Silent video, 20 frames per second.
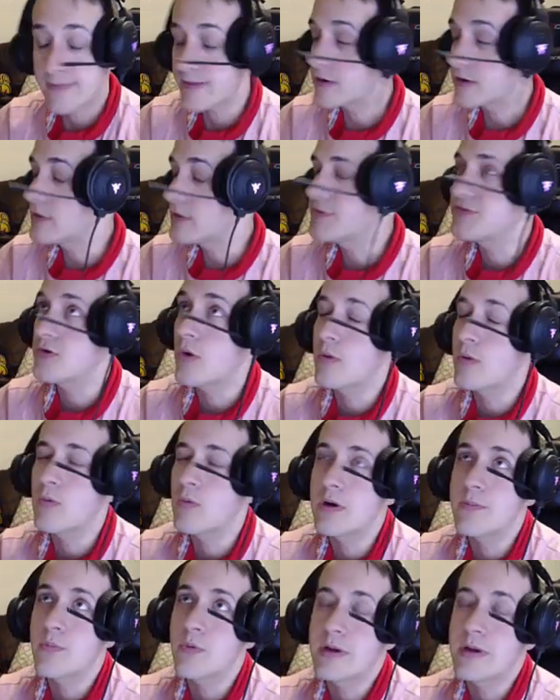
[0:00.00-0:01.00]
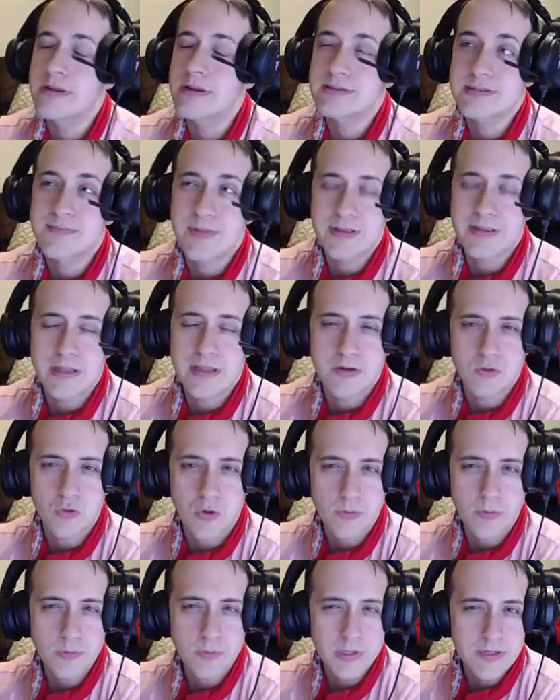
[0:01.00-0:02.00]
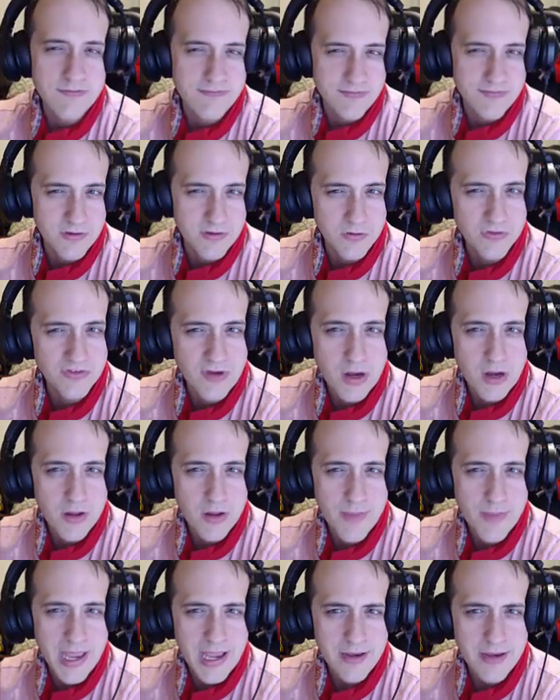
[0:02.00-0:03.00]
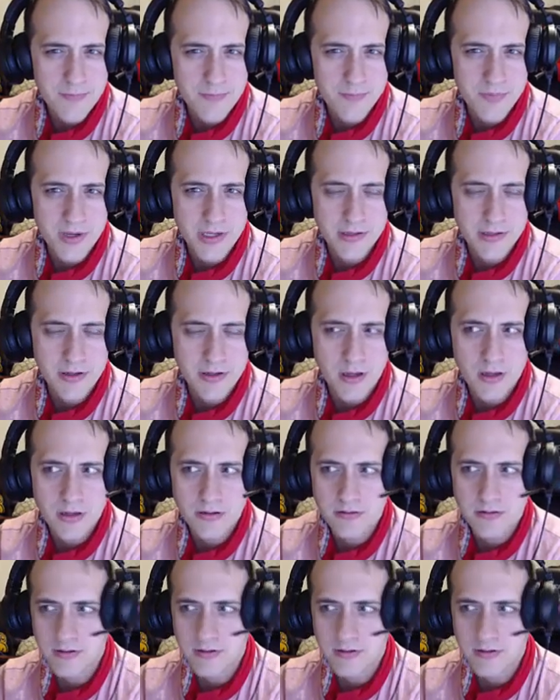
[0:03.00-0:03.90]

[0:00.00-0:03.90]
And then also I want to point out something that normally feels kind of bad, but